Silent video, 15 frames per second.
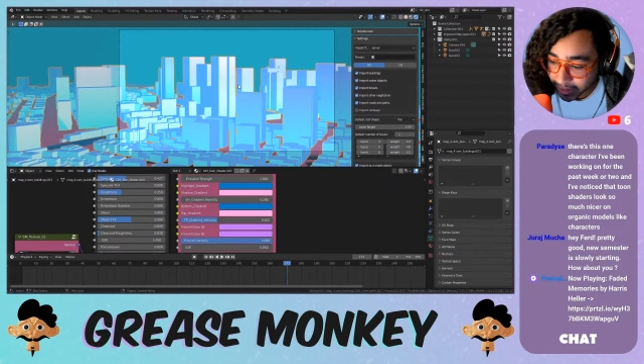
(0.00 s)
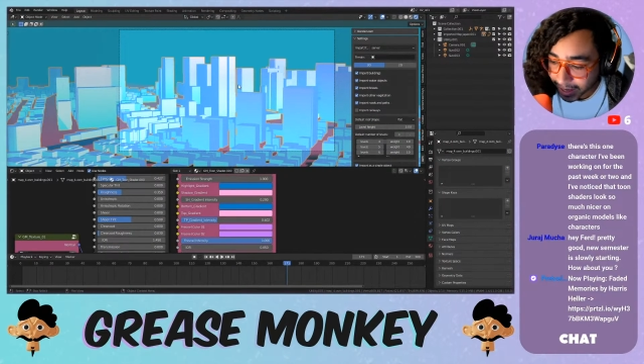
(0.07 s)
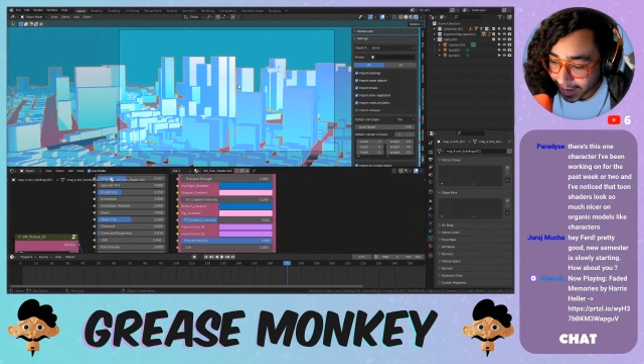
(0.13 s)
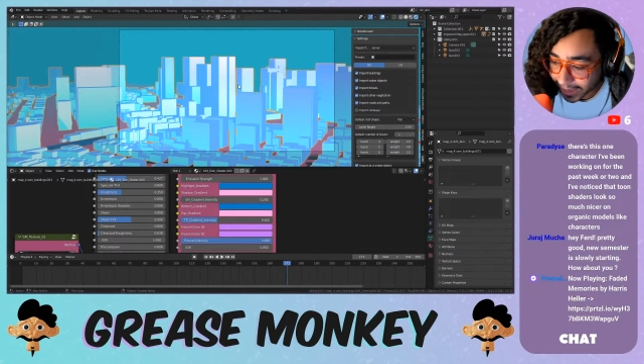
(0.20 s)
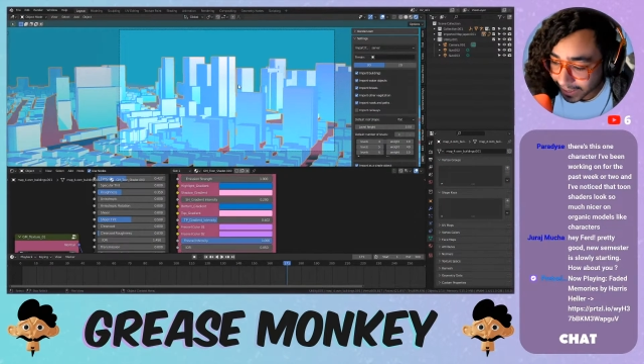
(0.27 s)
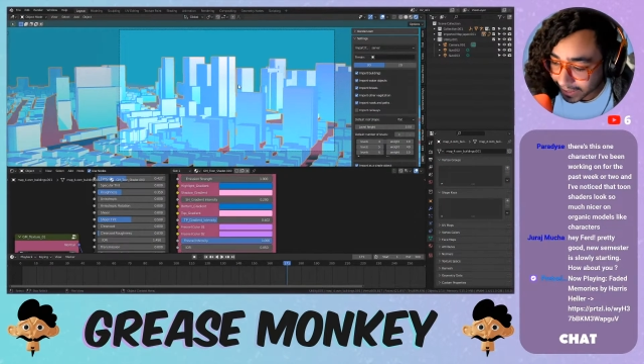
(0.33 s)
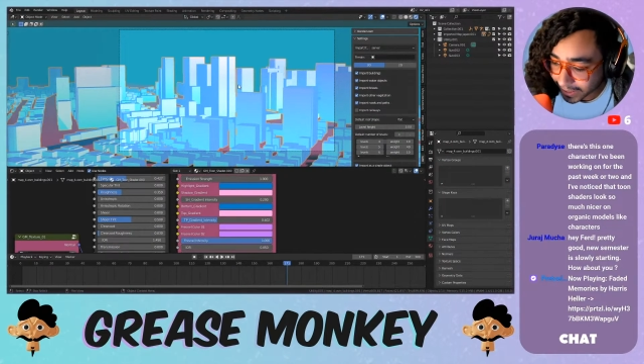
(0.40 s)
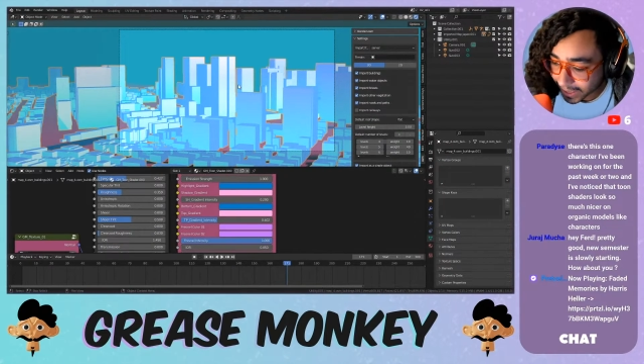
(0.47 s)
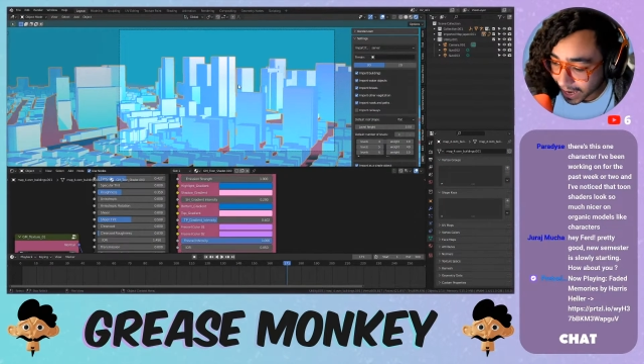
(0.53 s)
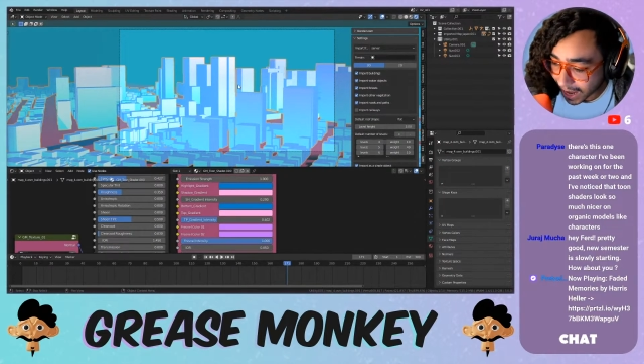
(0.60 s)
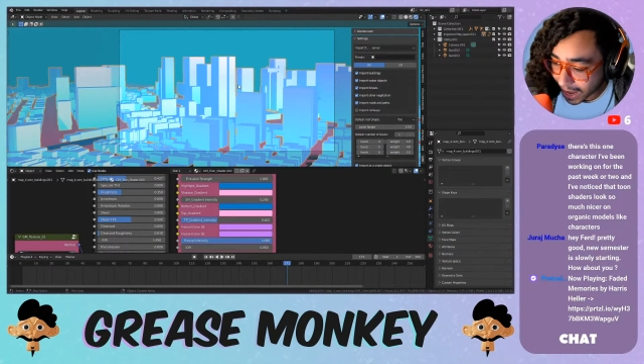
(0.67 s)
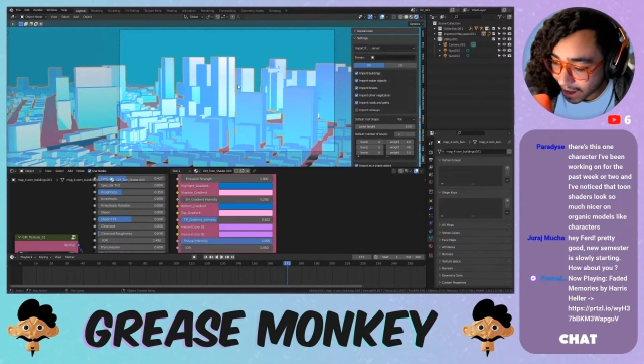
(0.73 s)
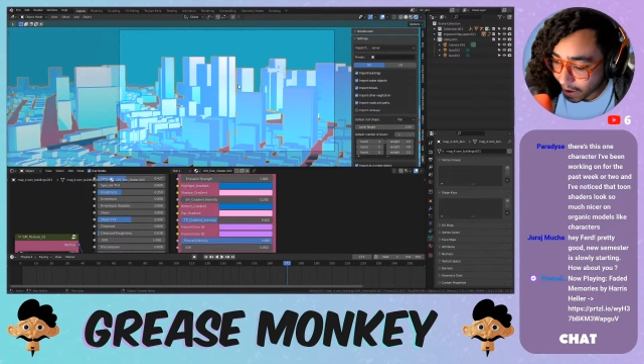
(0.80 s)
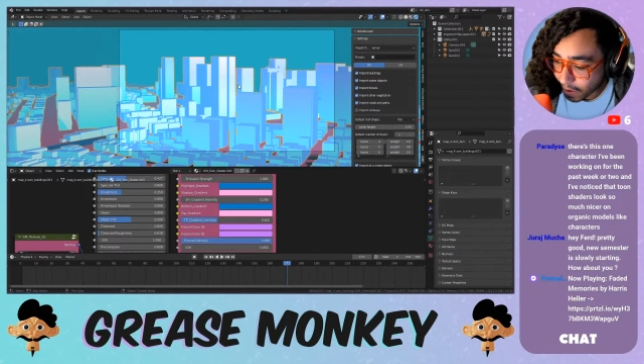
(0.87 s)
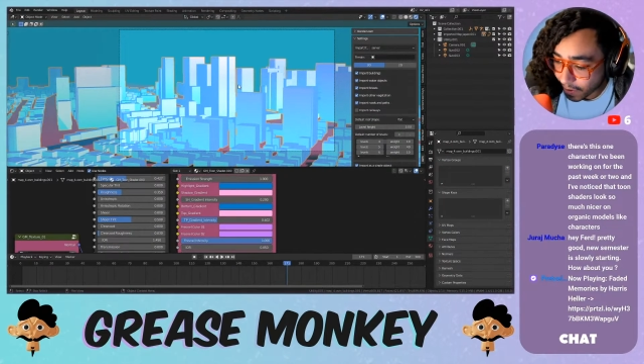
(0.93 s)
I can see
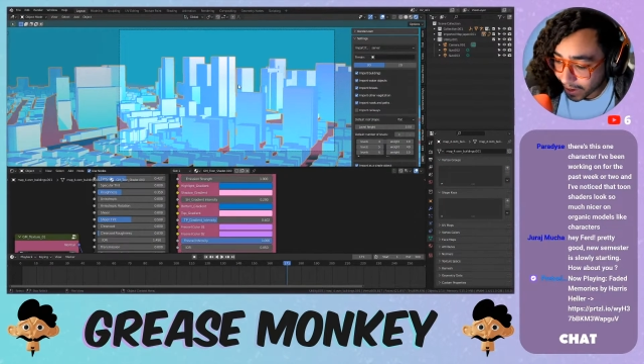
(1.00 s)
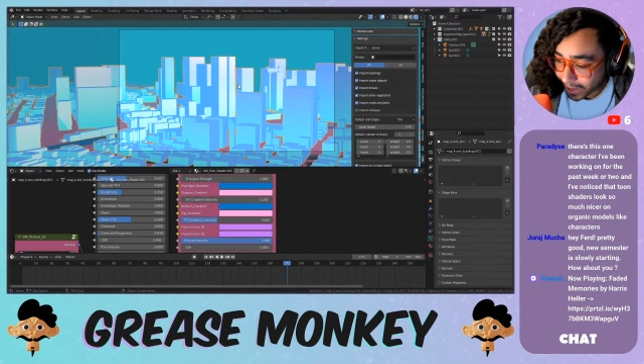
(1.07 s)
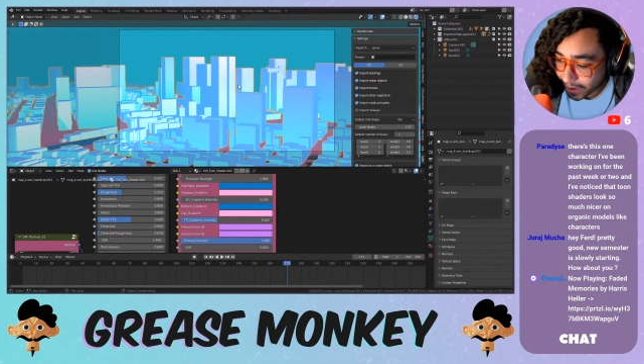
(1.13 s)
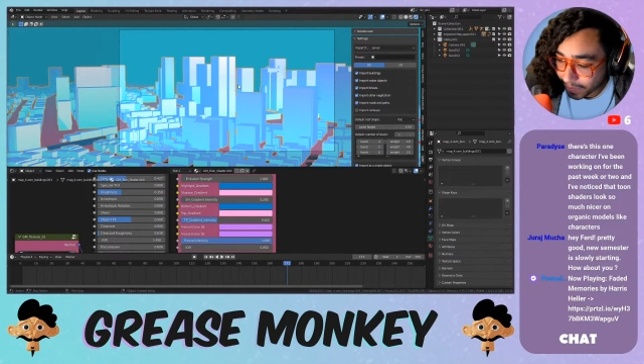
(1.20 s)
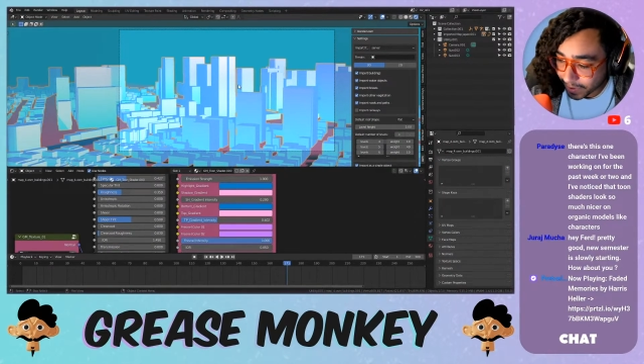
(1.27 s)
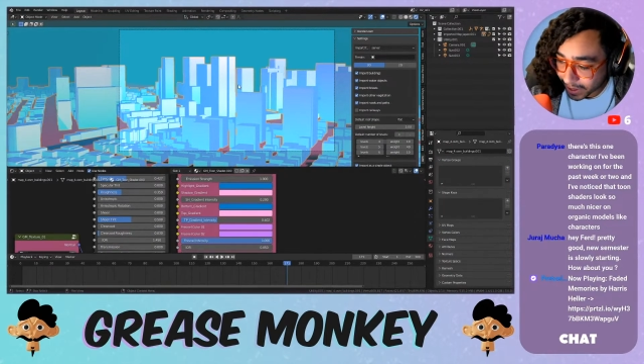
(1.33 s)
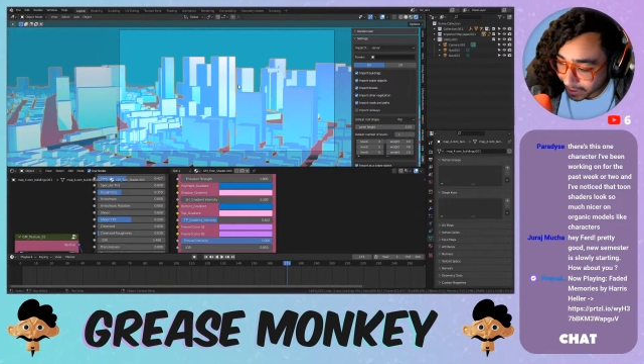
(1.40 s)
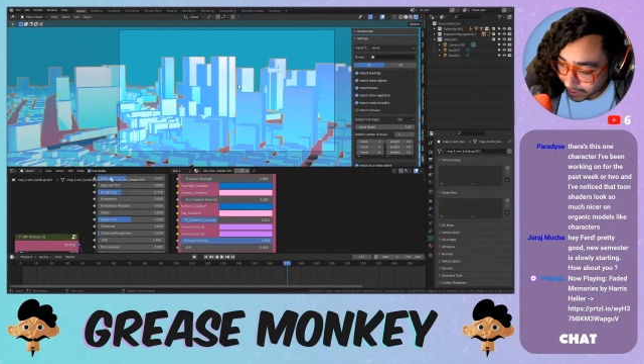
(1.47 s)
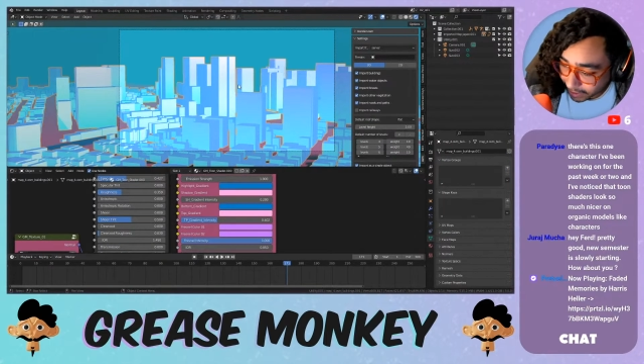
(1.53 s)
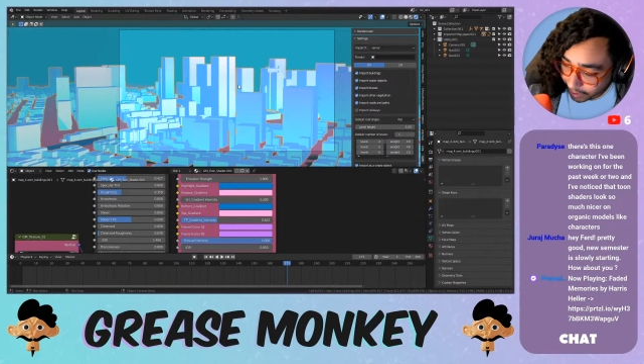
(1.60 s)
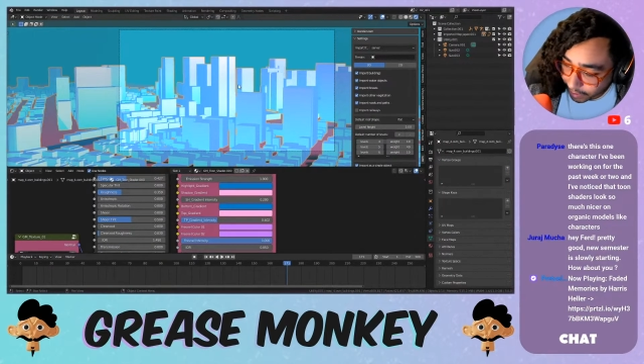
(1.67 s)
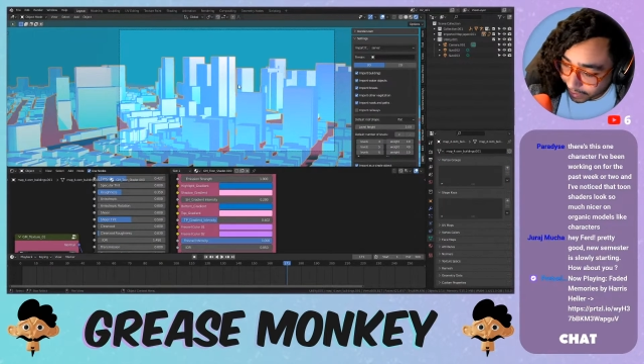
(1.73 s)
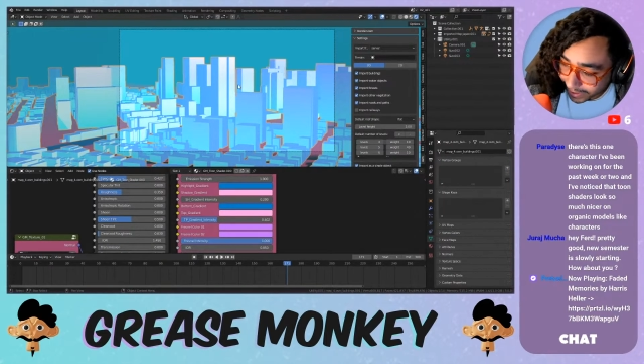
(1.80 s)
how it could be a little